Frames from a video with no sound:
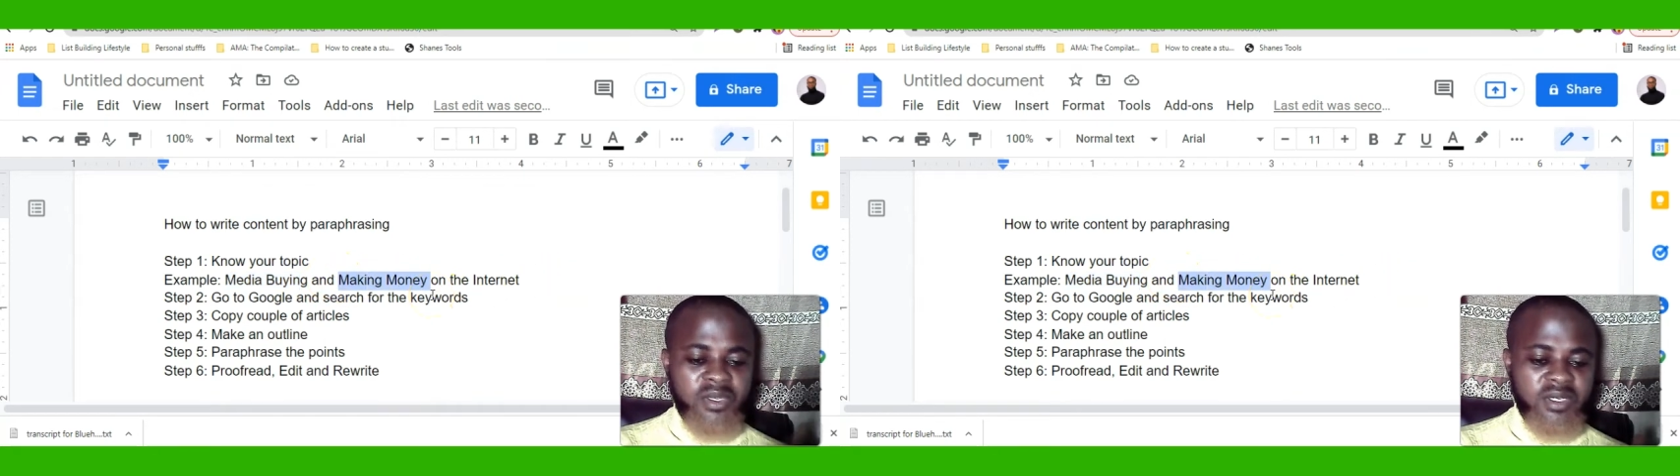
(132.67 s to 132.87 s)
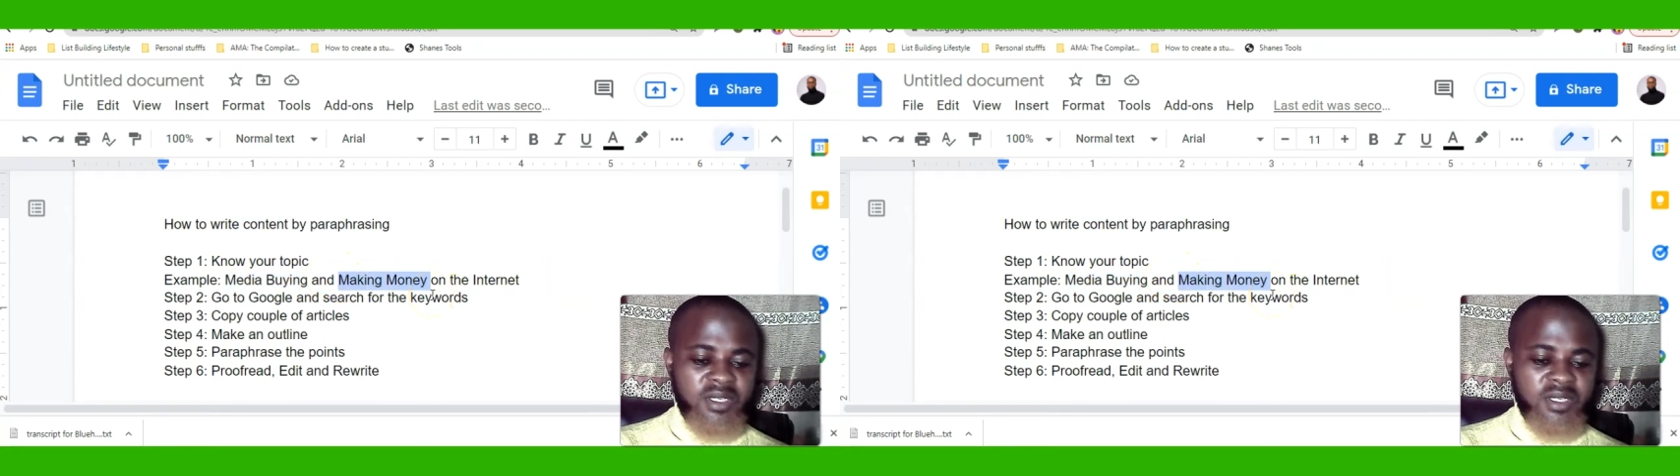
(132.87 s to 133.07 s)

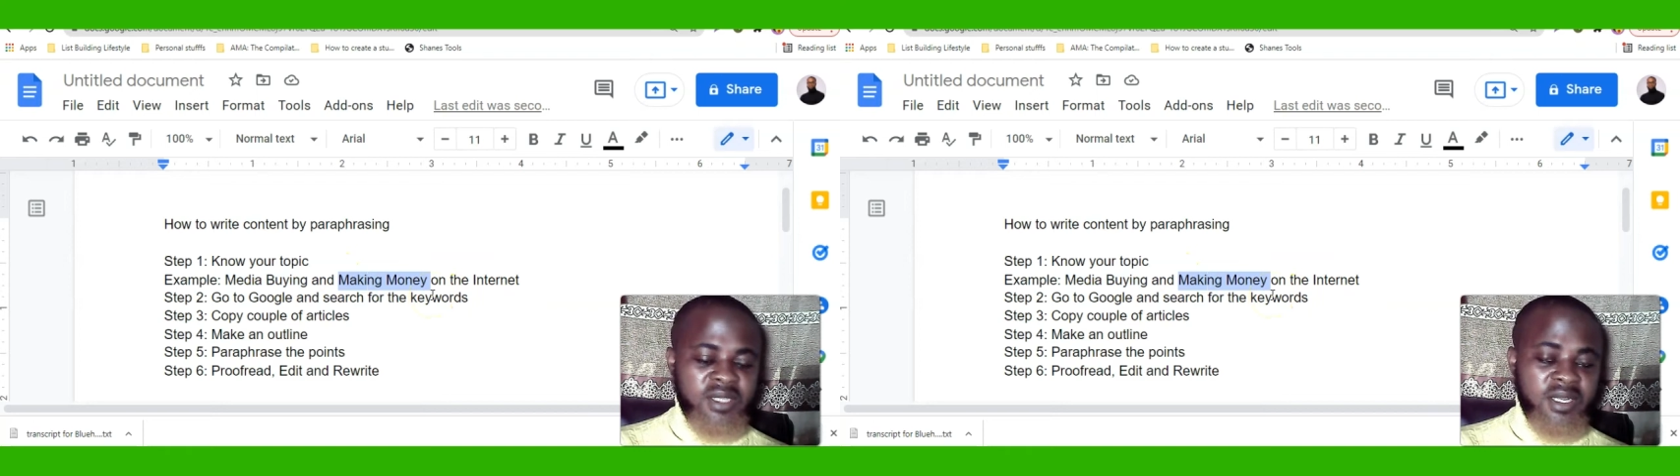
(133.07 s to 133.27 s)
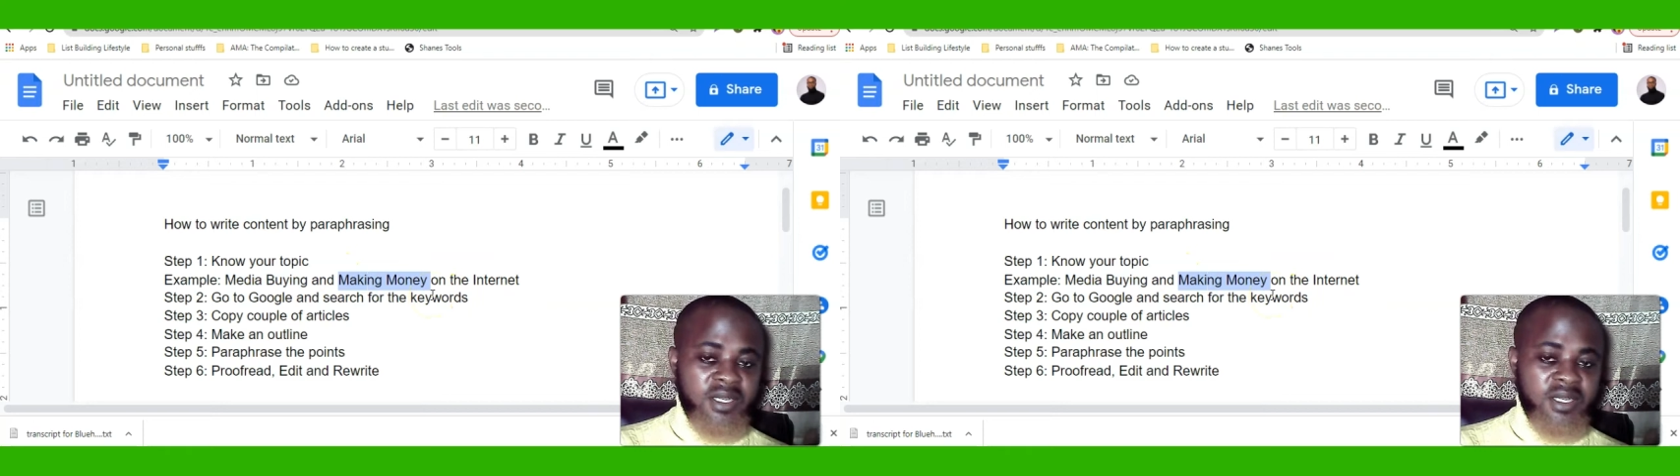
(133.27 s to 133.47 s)
on the
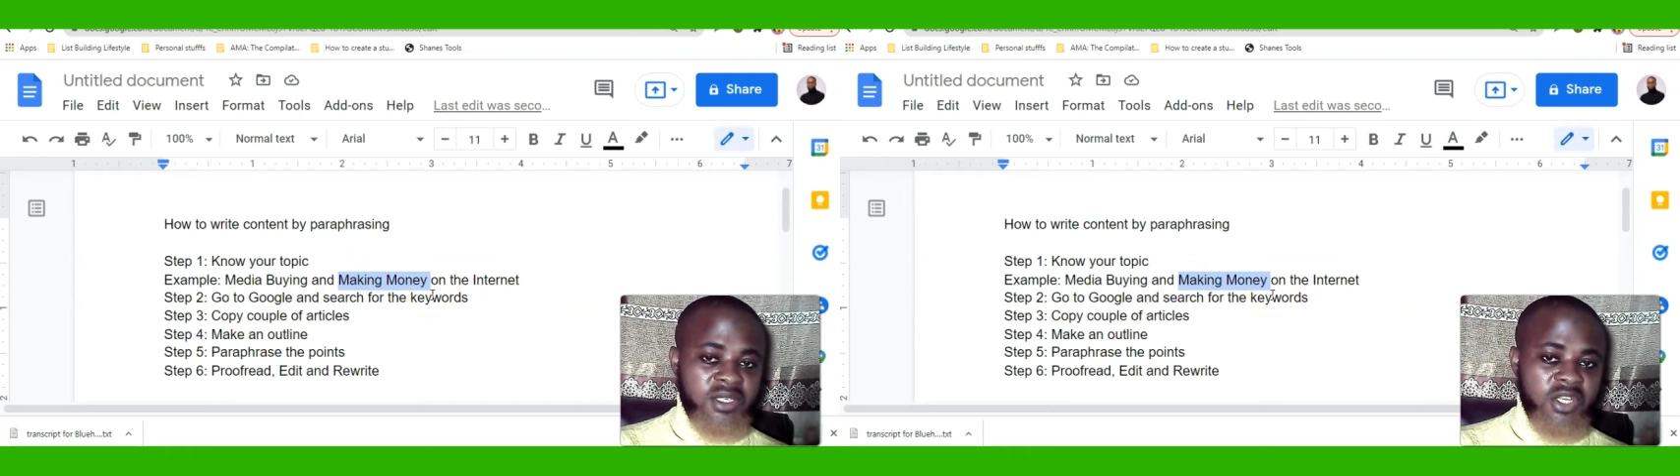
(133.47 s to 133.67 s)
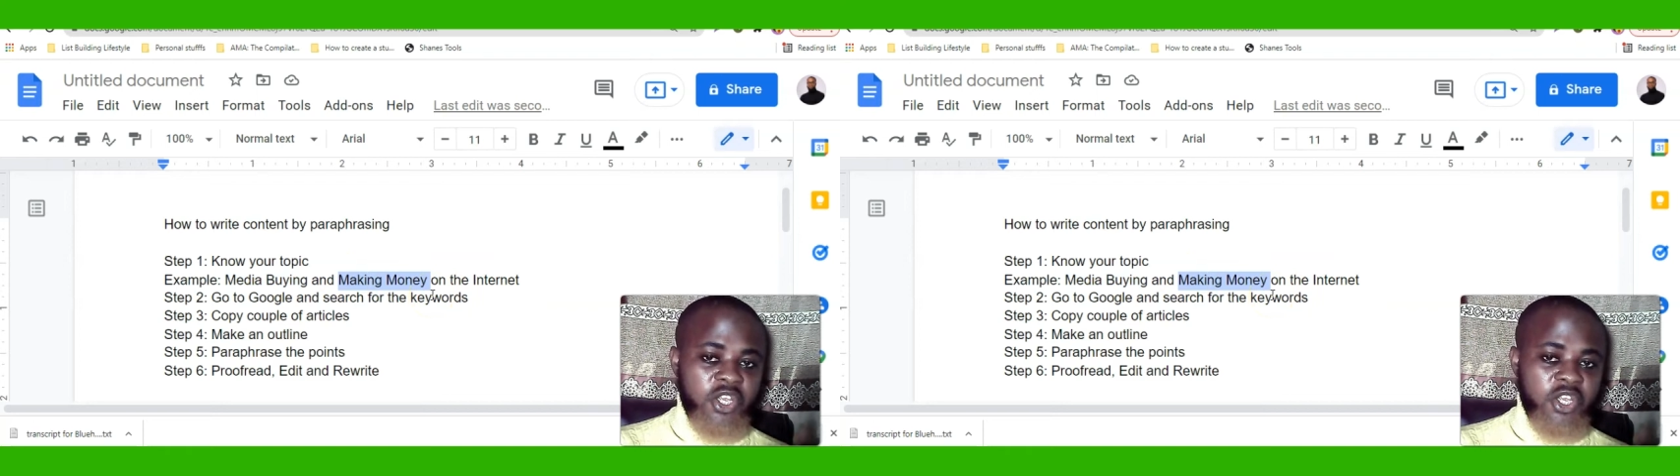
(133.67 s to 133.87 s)
internet,
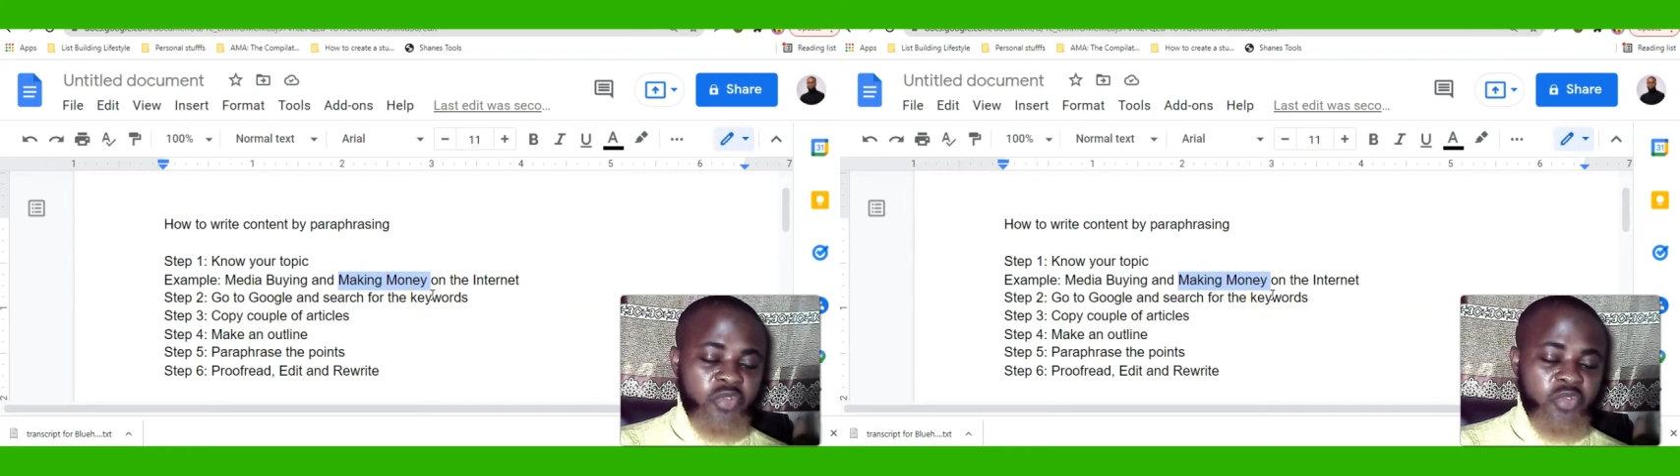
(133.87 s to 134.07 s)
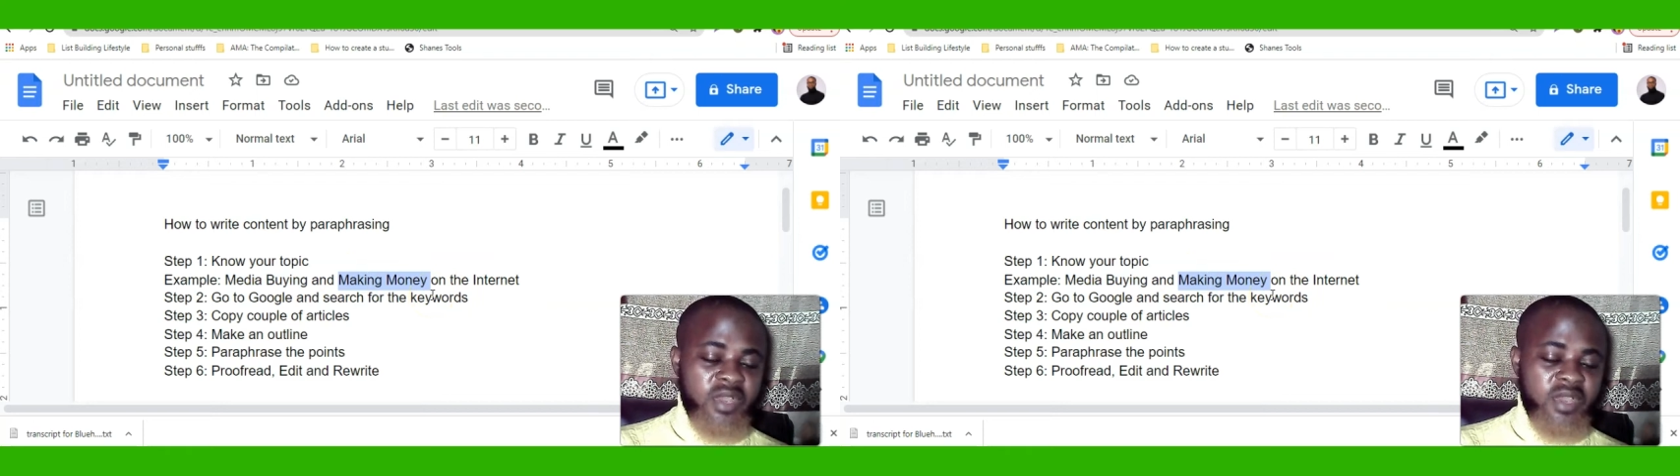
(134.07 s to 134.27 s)

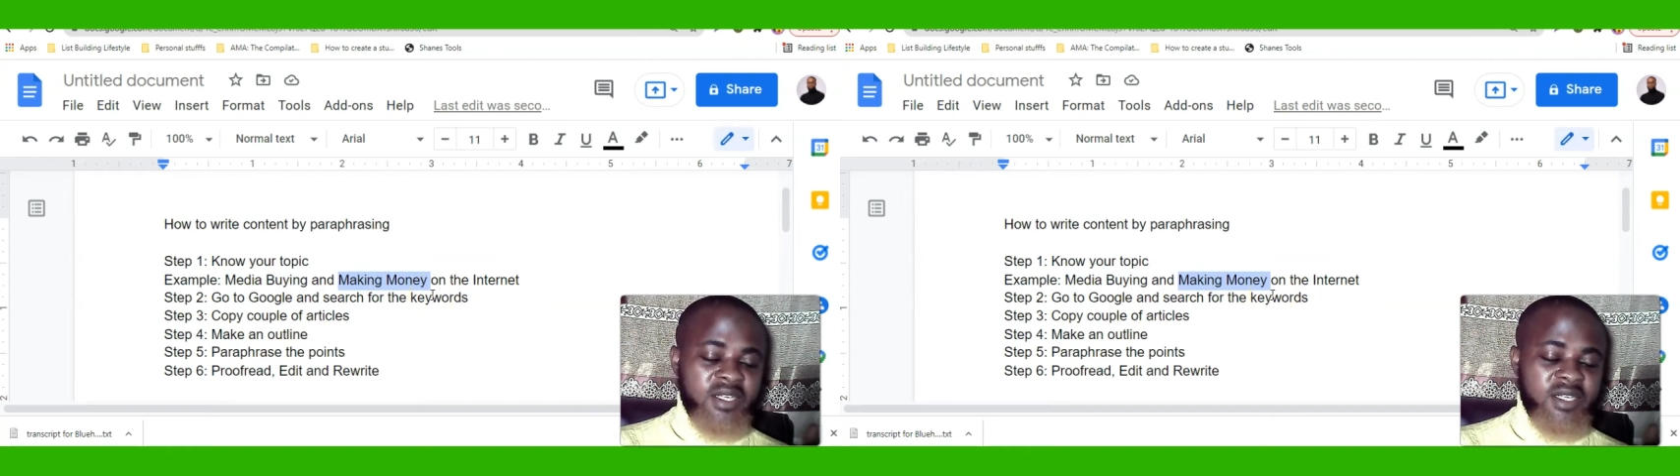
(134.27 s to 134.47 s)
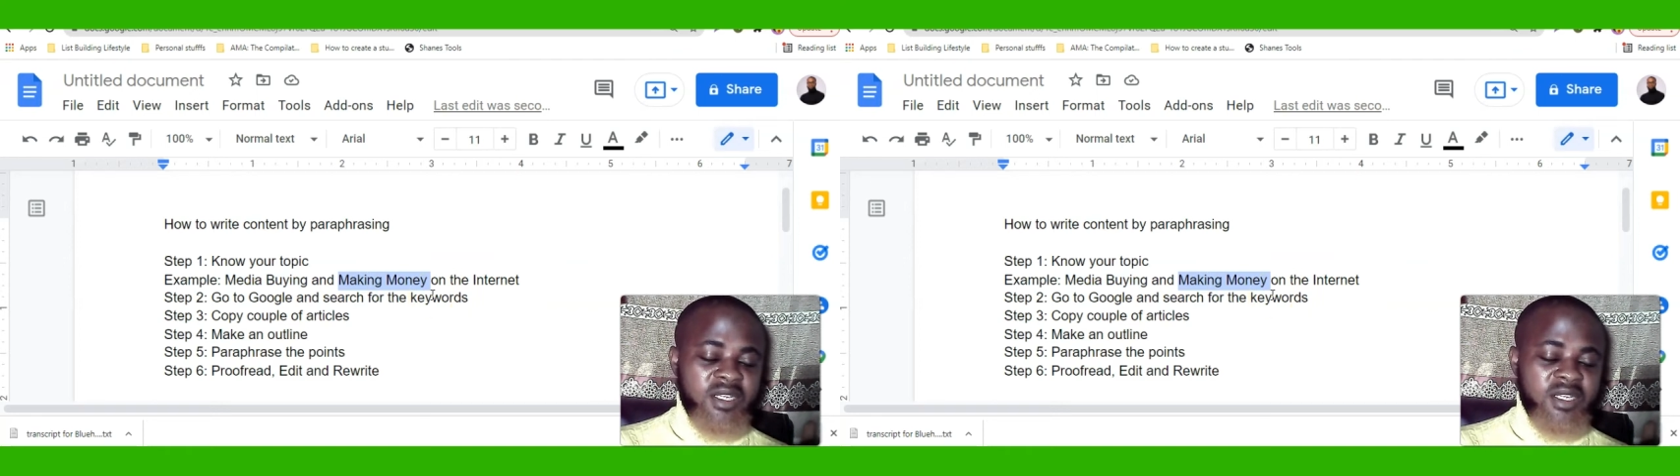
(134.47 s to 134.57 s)
you get